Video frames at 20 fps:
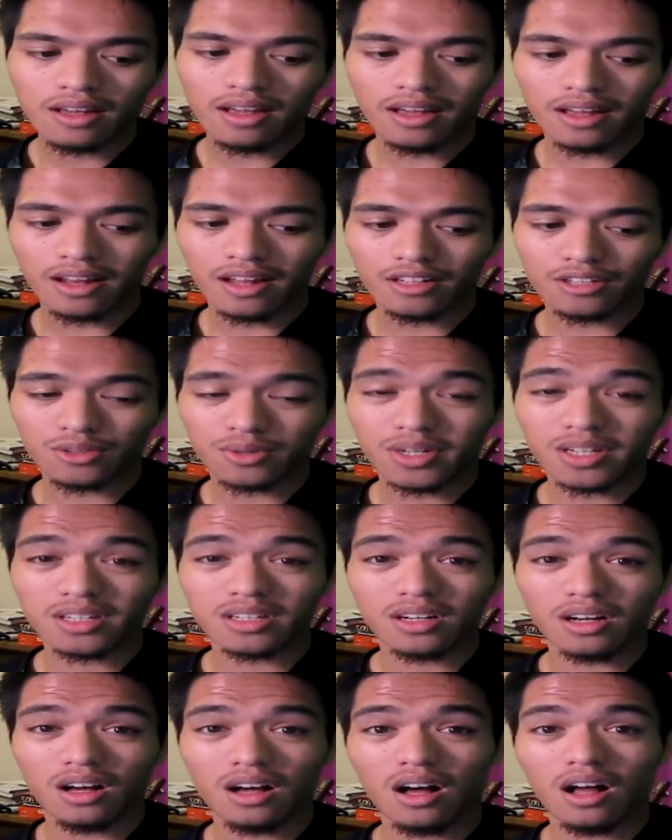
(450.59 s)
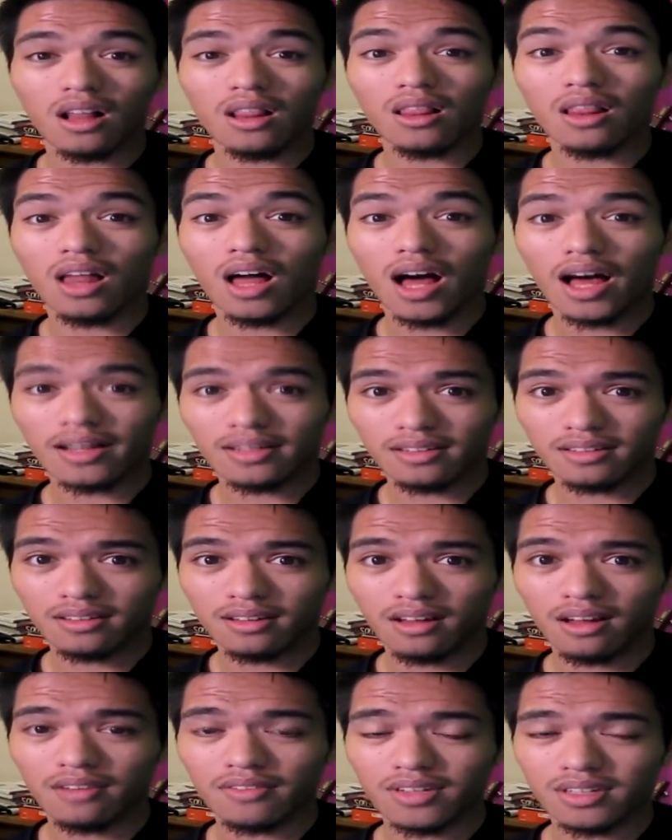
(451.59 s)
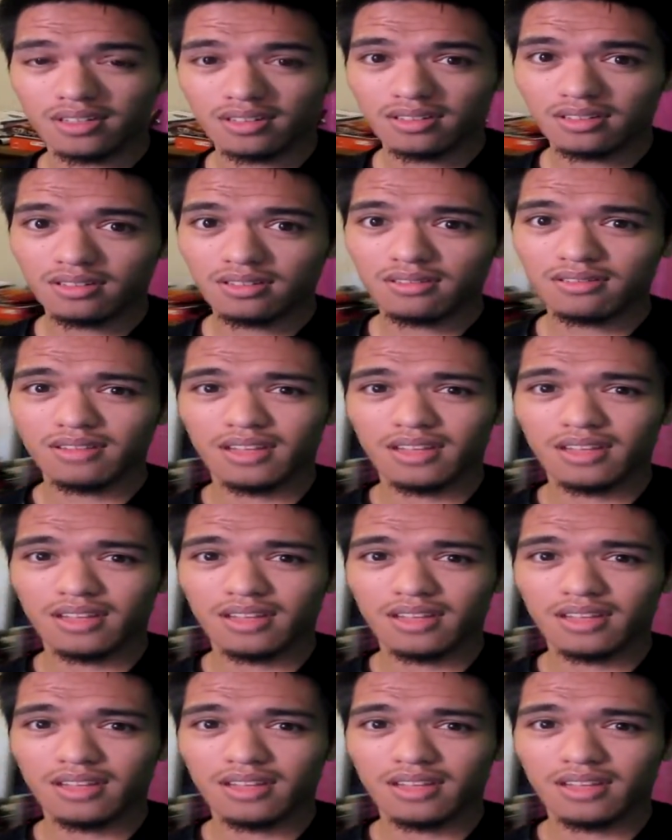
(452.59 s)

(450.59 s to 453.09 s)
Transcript: And I drank a lot of it.